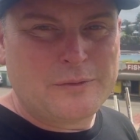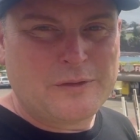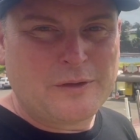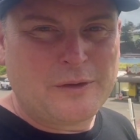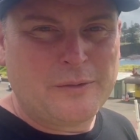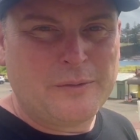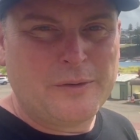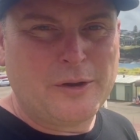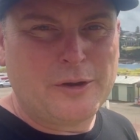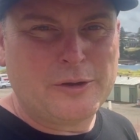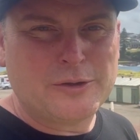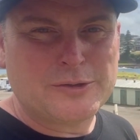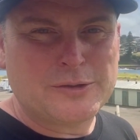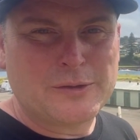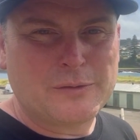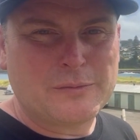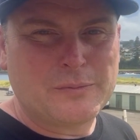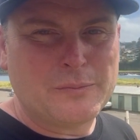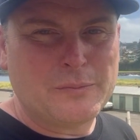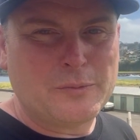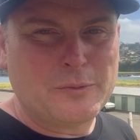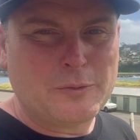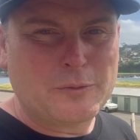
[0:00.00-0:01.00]
So an ocean
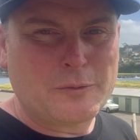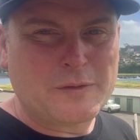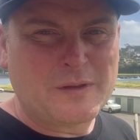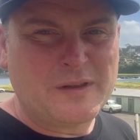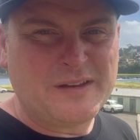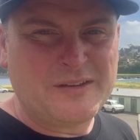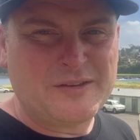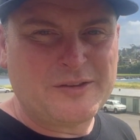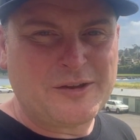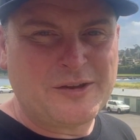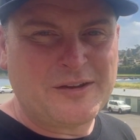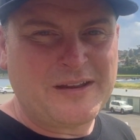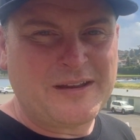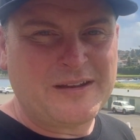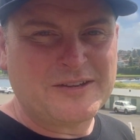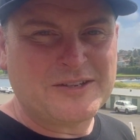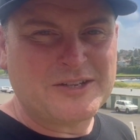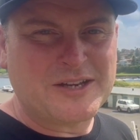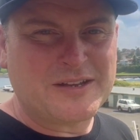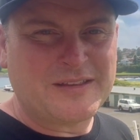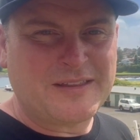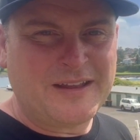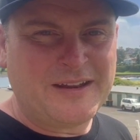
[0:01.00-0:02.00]
swim pool. So let's go down
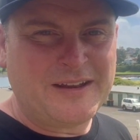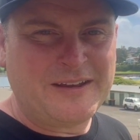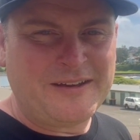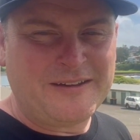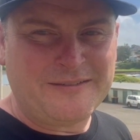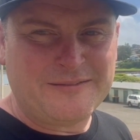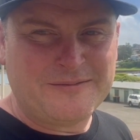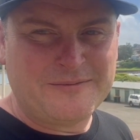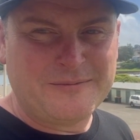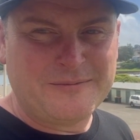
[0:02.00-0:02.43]
and check that out.